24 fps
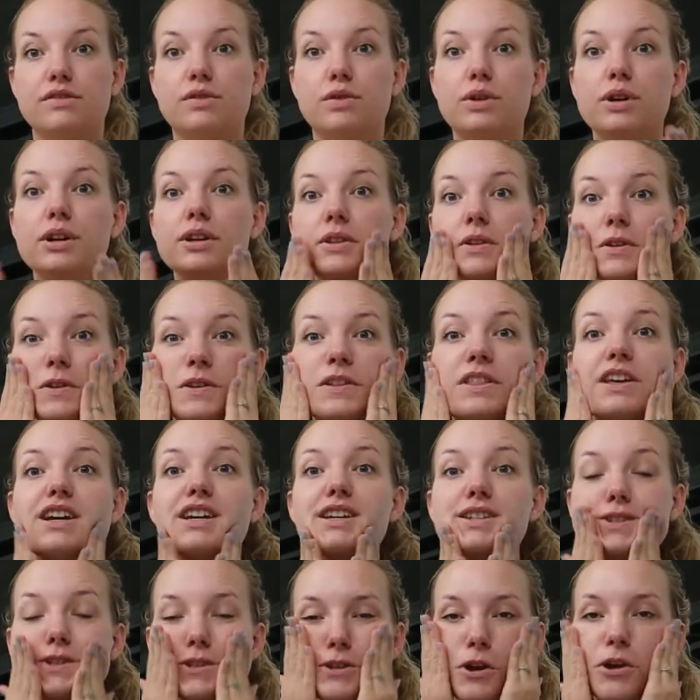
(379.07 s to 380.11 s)
forward through
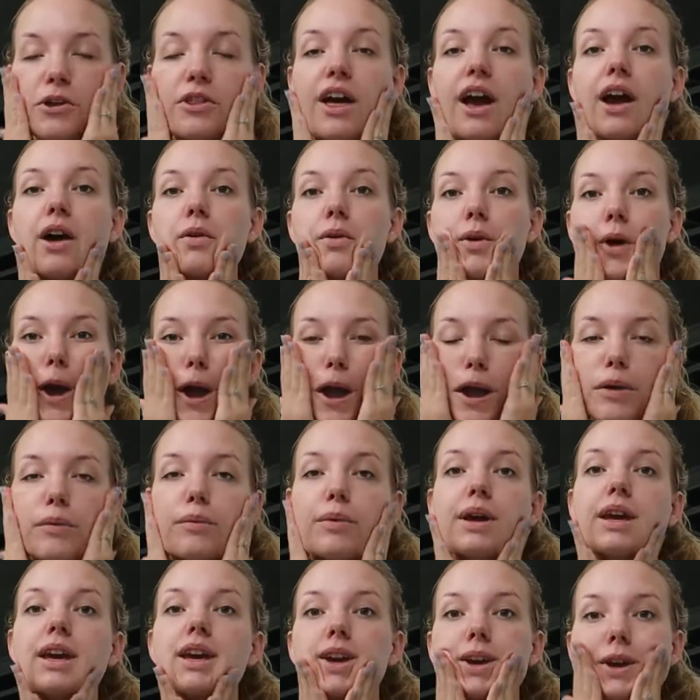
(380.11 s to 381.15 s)
this so that way
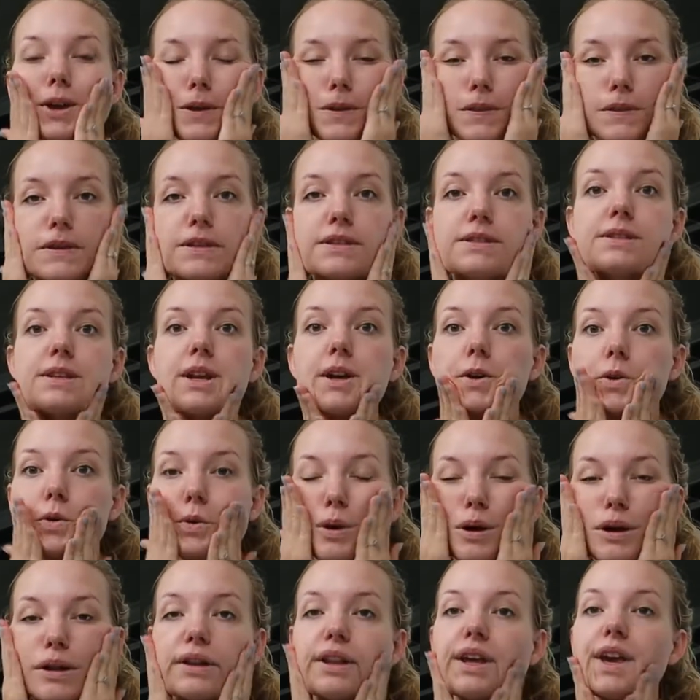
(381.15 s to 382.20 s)
we can get this done
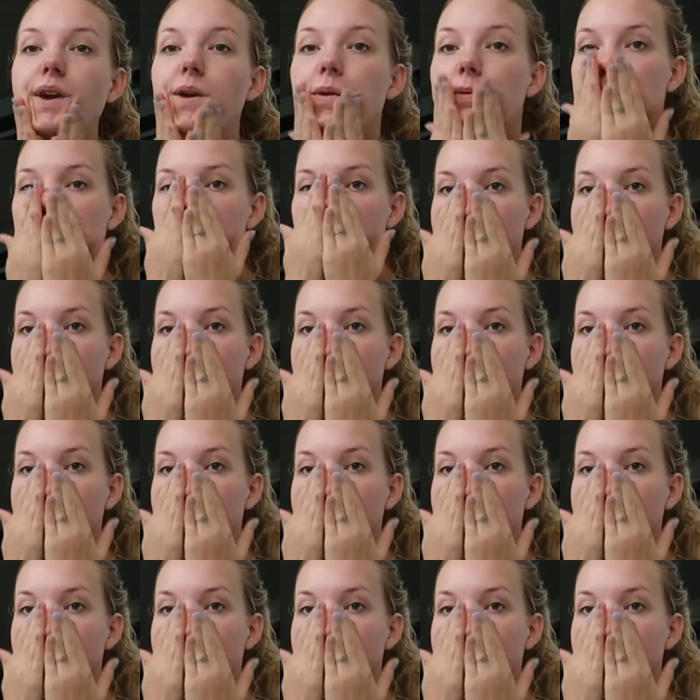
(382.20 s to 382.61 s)
quickly.